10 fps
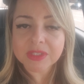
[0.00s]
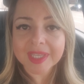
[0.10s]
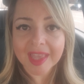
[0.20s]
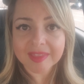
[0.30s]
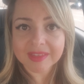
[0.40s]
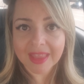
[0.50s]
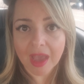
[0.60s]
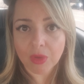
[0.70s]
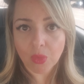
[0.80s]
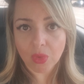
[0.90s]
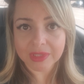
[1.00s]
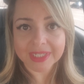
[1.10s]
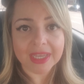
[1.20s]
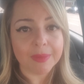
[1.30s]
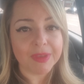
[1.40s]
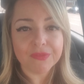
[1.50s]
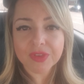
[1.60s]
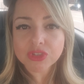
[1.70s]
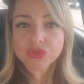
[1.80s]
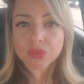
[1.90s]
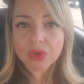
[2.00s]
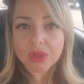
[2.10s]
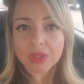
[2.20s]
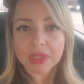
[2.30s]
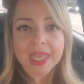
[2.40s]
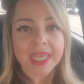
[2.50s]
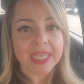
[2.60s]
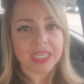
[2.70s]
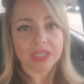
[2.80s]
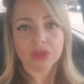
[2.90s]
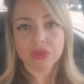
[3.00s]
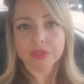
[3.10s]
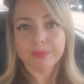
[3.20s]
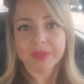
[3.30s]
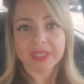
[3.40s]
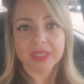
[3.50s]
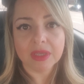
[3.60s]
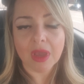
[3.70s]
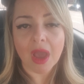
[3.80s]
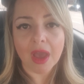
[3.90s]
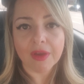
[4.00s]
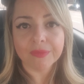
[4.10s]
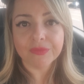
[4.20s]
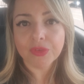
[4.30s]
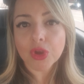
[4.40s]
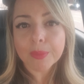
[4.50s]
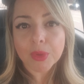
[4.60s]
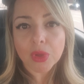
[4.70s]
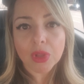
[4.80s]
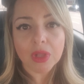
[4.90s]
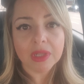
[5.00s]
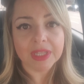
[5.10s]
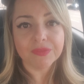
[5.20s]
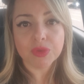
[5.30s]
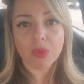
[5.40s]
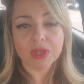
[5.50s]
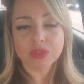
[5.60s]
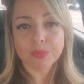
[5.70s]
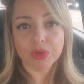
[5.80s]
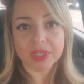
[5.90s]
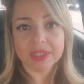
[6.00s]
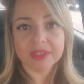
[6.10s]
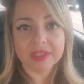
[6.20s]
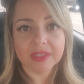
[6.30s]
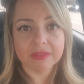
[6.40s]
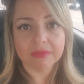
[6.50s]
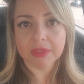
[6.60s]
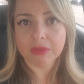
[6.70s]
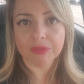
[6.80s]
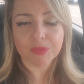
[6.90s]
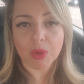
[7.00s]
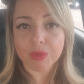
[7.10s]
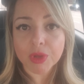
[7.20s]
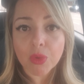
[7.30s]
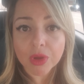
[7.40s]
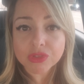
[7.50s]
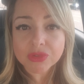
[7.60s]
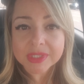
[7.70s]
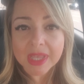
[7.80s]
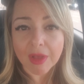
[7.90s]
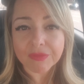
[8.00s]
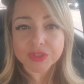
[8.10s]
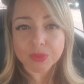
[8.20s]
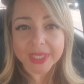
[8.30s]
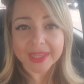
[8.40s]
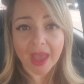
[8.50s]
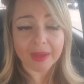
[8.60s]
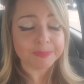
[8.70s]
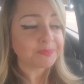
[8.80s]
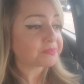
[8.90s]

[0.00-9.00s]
get to that goal. And it could be visual, it could be verbal, if you want to put it in, if you want to record yourself doing that.